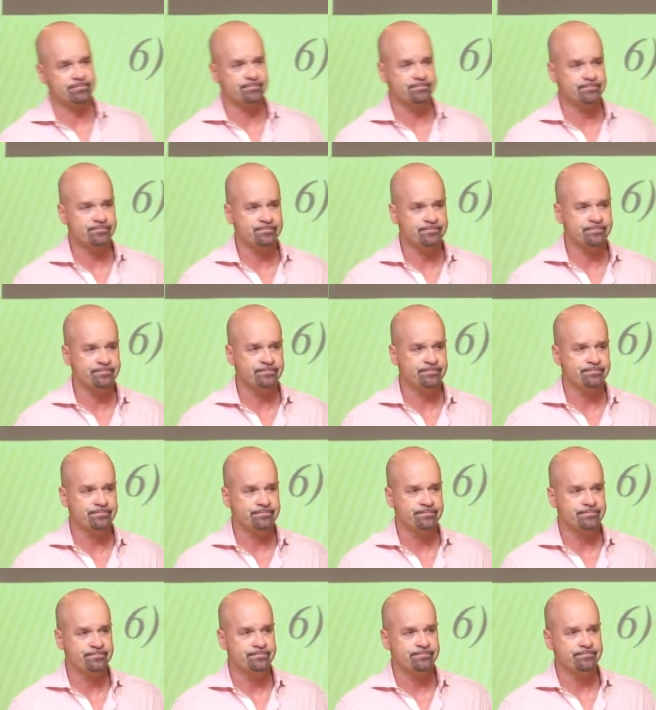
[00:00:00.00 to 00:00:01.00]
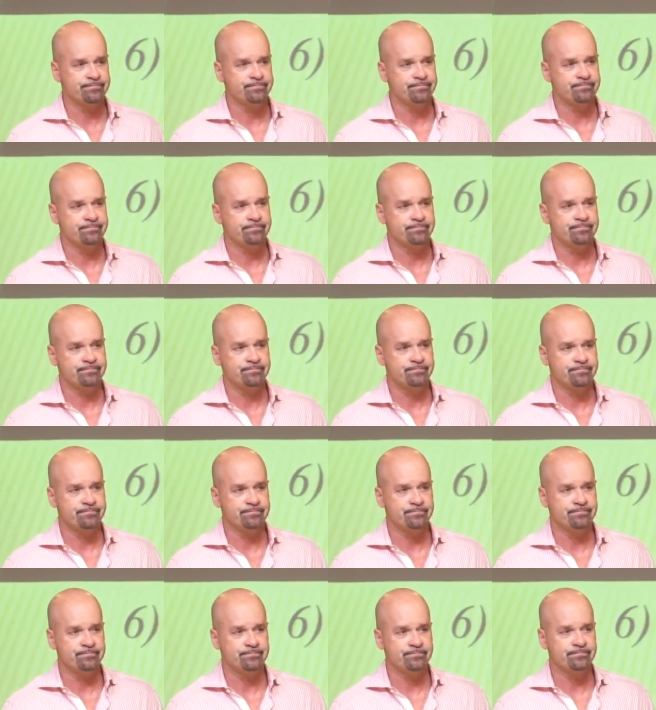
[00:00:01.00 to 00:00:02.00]

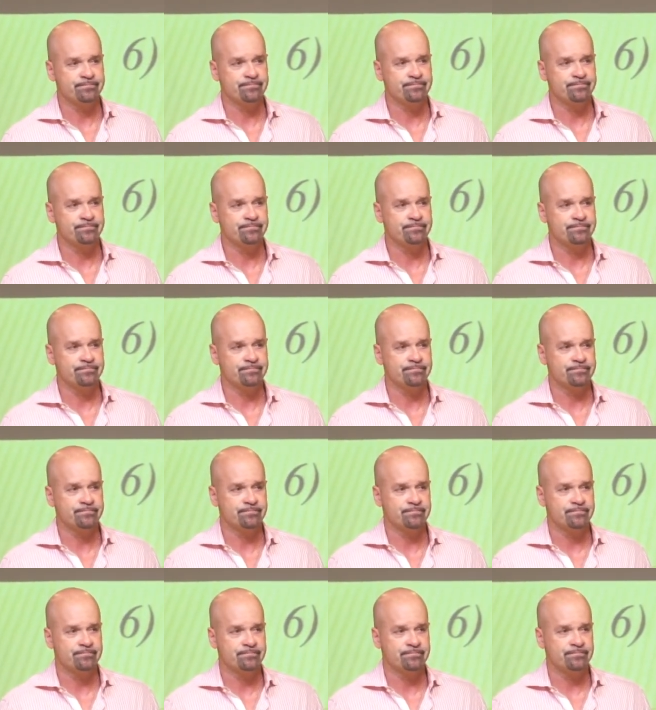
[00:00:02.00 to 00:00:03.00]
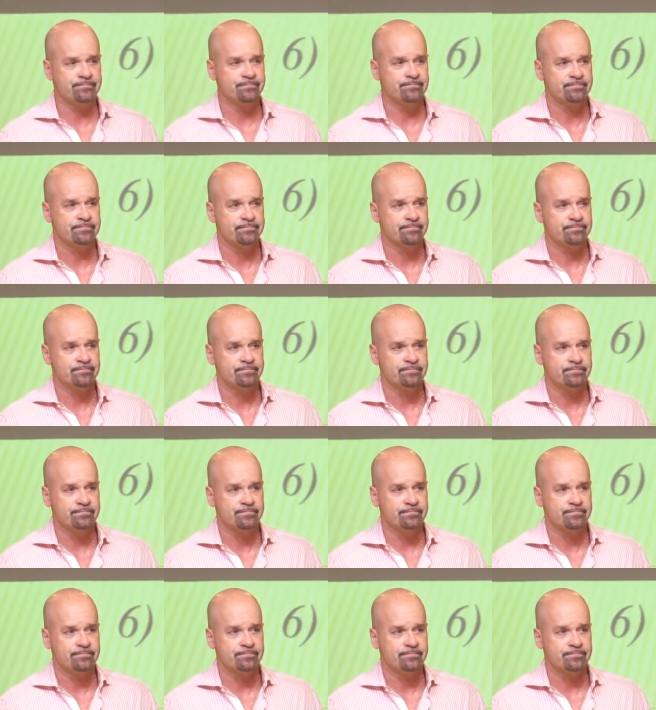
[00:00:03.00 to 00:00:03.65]
Nothing is said.